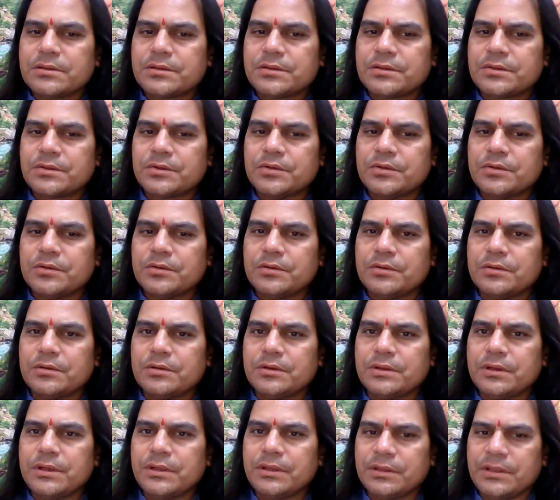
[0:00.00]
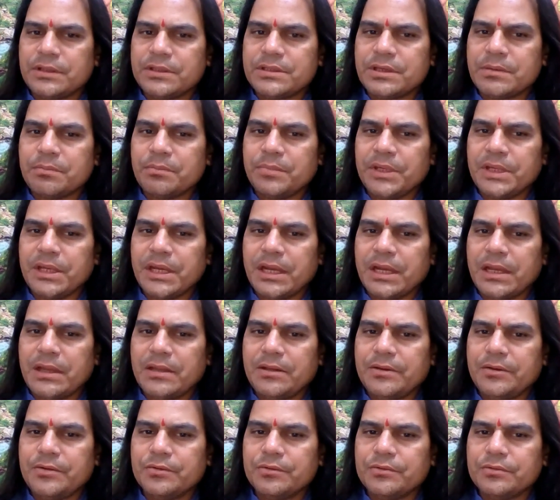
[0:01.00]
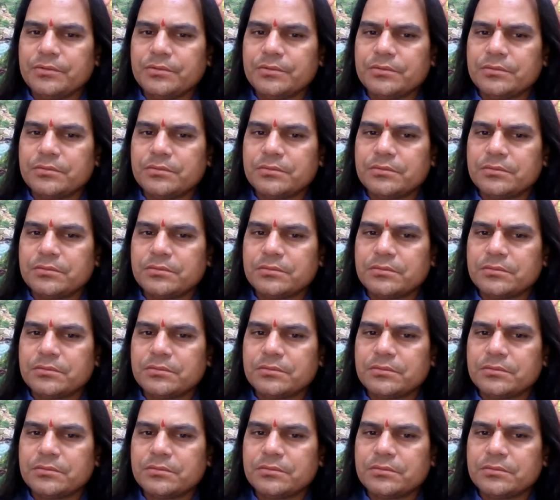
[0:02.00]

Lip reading: So in this MBI, you